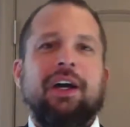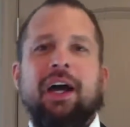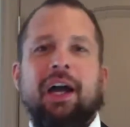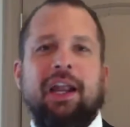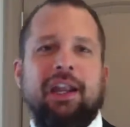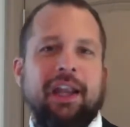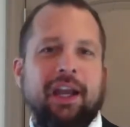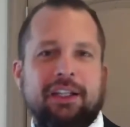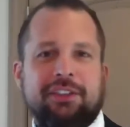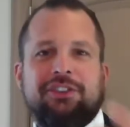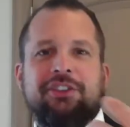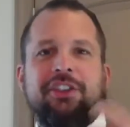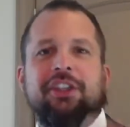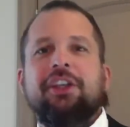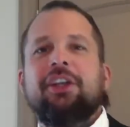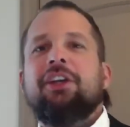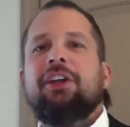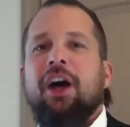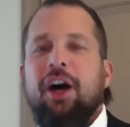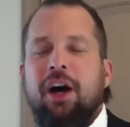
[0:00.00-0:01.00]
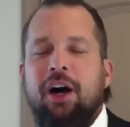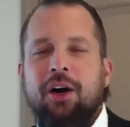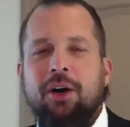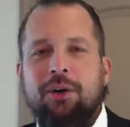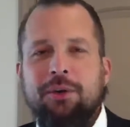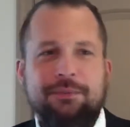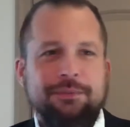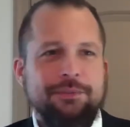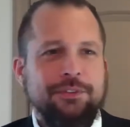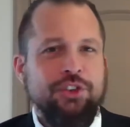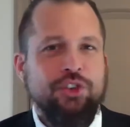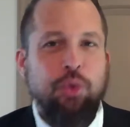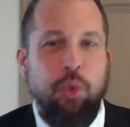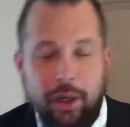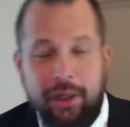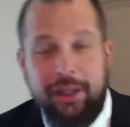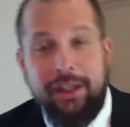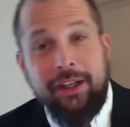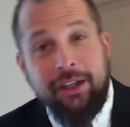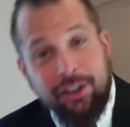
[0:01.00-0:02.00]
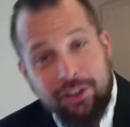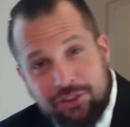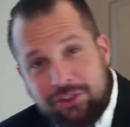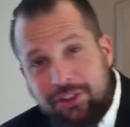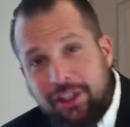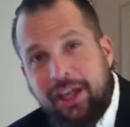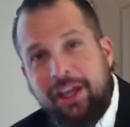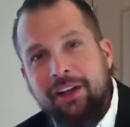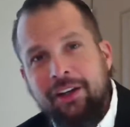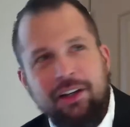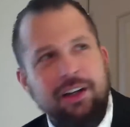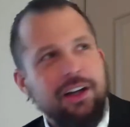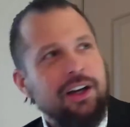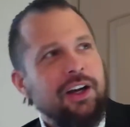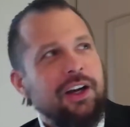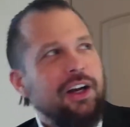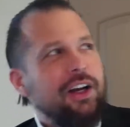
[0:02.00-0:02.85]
And next thing you know, 20 years later,